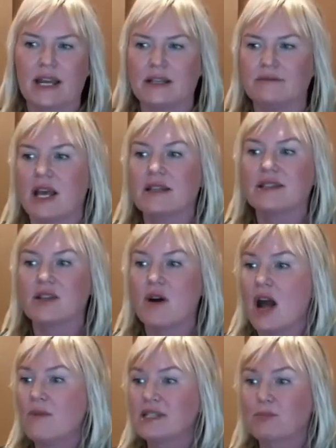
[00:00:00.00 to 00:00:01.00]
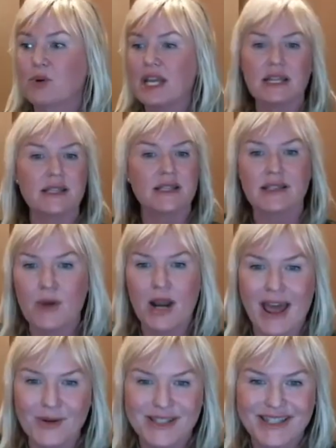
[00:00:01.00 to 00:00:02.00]
And so I was bringing in someone
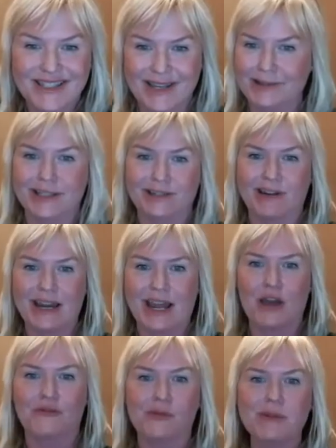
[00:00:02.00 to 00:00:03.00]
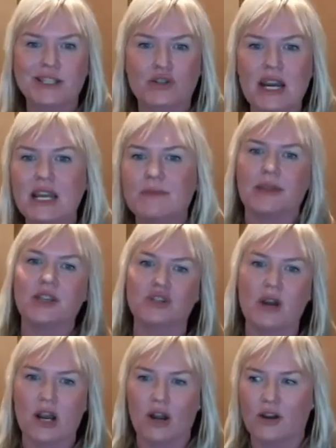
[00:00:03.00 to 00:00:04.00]
else's sunscreen here from Australia by the
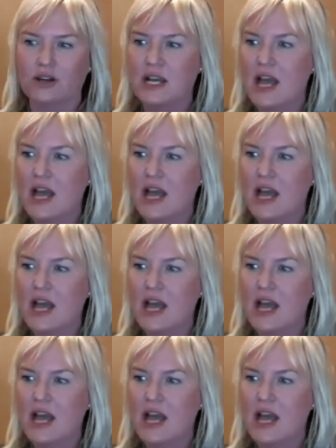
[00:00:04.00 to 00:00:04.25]
truckload.